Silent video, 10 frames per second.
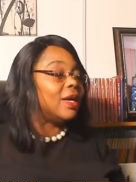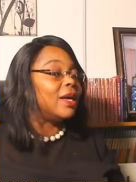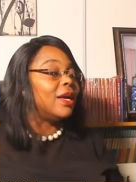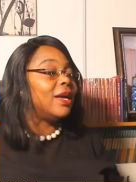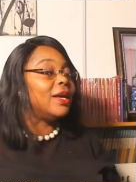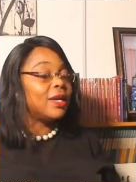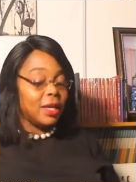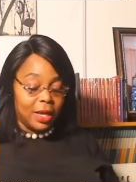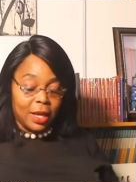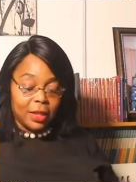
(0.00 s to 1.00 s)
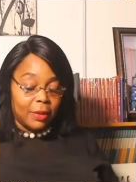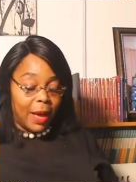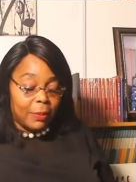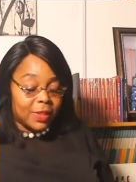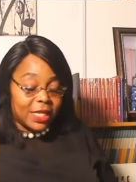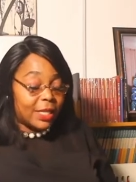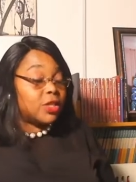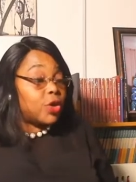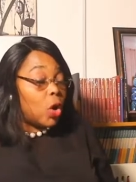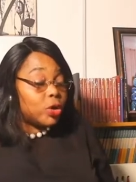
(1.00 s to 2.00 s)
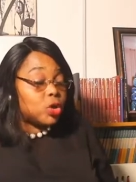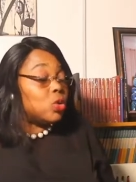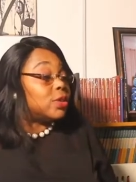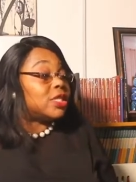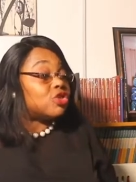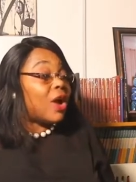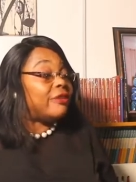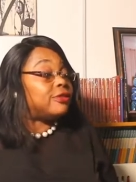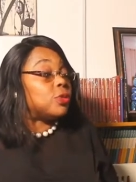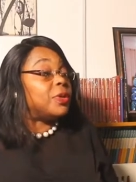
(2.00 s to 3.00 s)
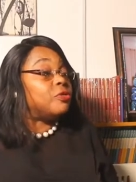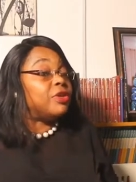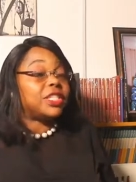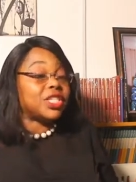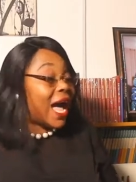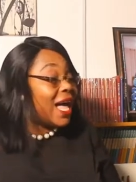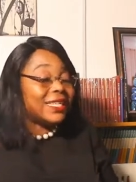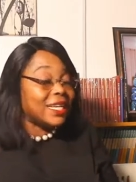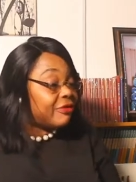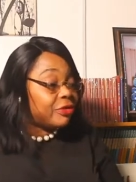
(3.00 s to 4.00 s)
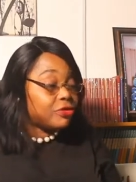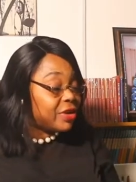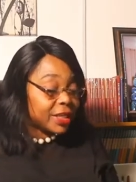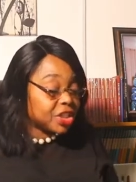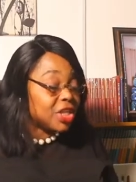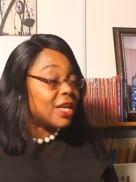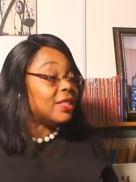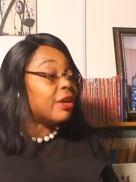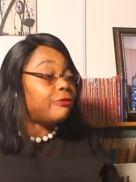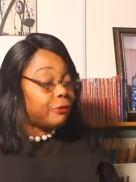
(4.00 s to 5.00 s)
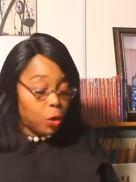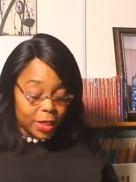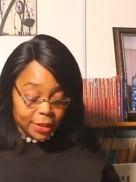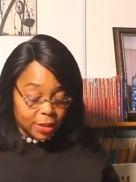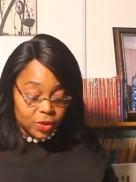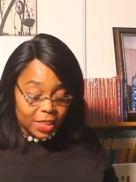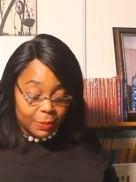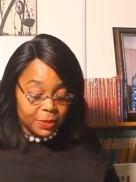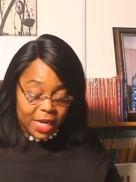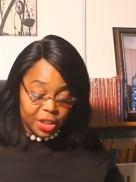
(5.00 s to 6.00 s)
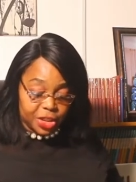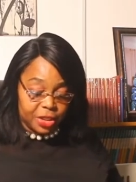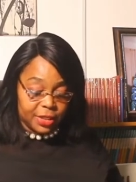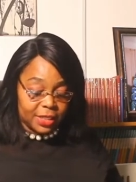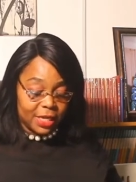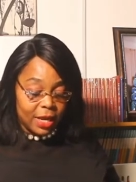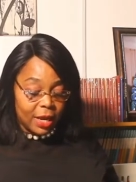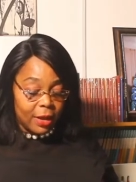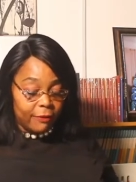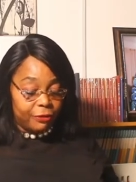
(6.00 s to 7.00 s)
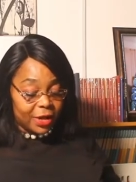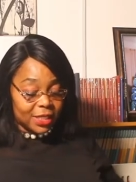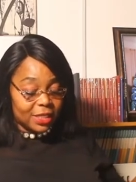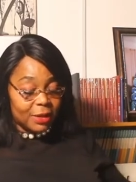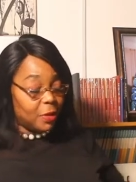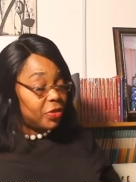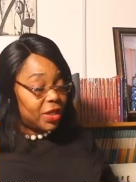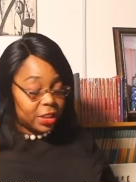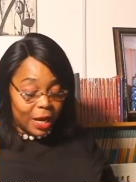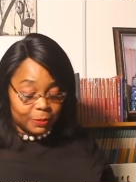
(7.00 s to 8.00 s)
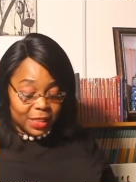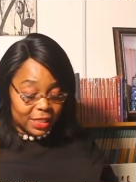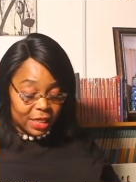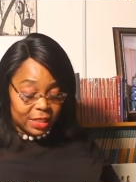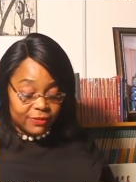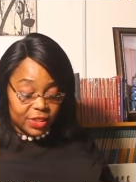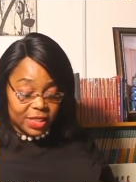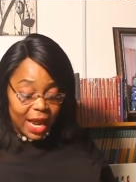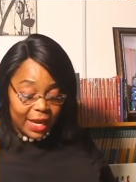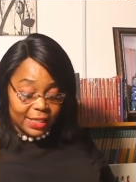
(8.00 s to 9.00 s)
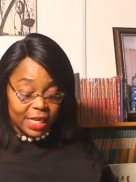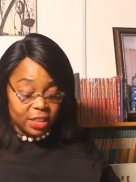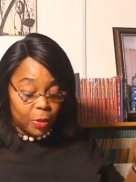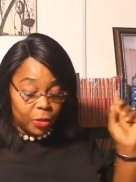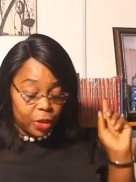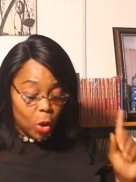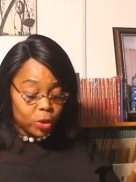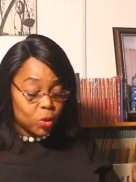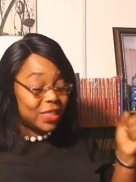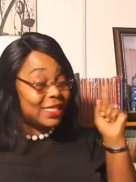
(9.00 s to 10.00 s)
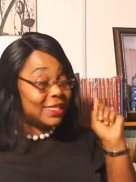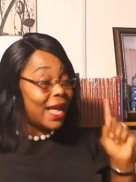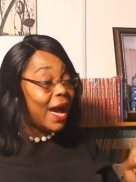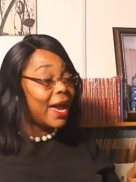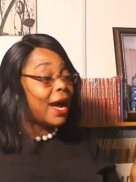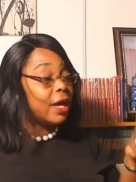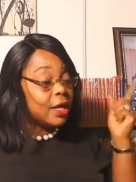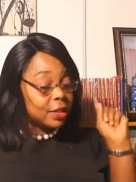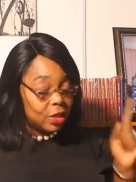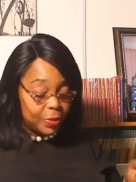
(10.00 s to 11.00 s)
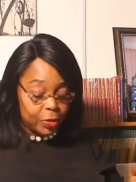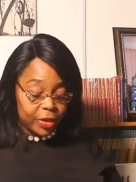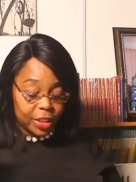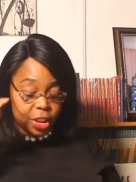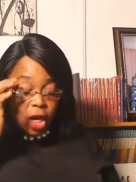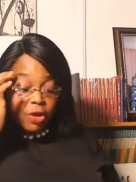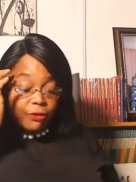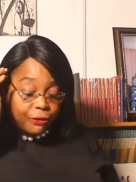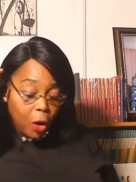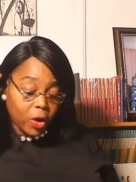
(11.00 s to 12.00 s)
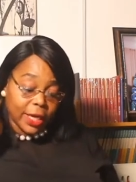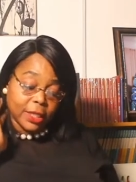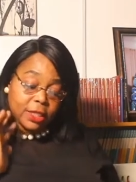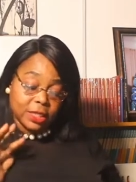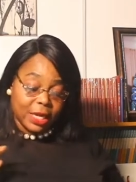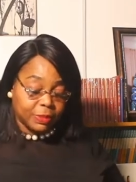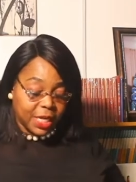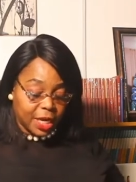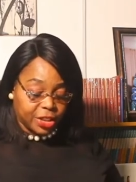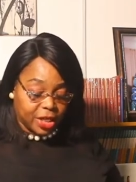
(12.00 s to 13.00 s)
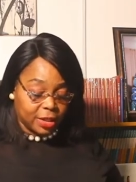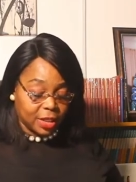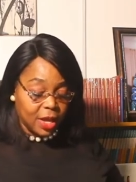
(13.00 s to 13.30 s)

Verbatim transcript: the Bible says, Those who strive to be rich are never rich, they fall into temptations. First Timothy chapter 6 verse 9 says, But those who desire to be rich fall into temptation